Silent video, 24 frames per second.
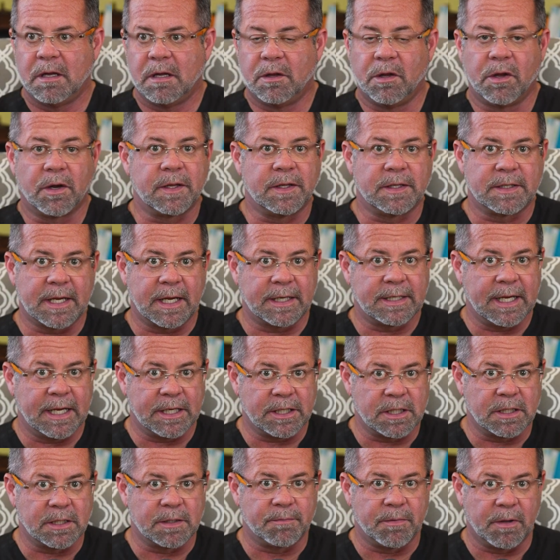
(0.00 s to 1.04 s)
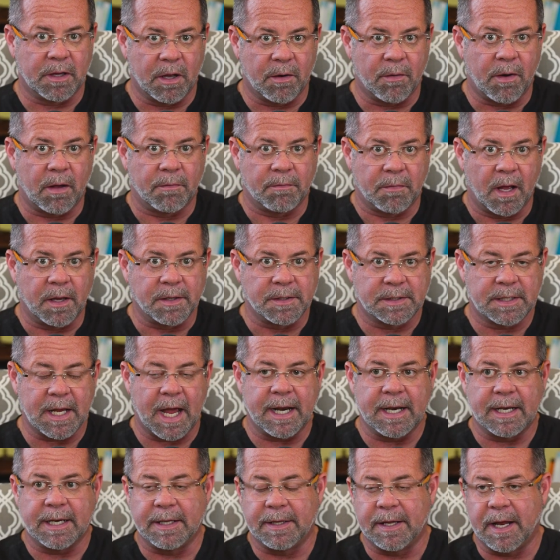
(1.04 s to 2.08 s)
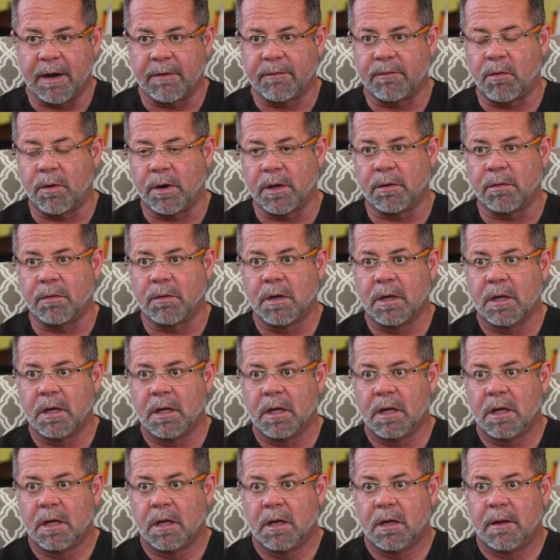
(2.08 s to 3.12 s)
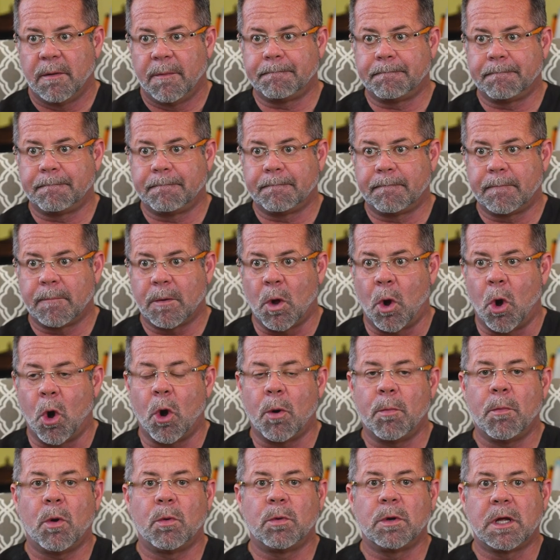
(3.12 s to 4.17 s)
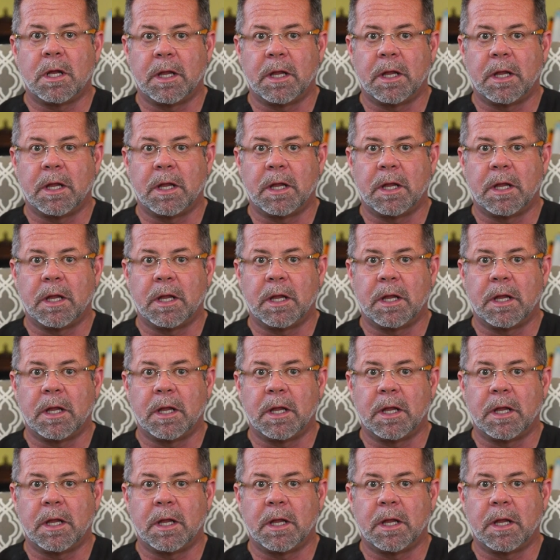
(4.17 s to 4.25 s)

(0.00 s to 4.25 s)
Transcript: Look at the citations below. I'll cite it in there for you. Hormone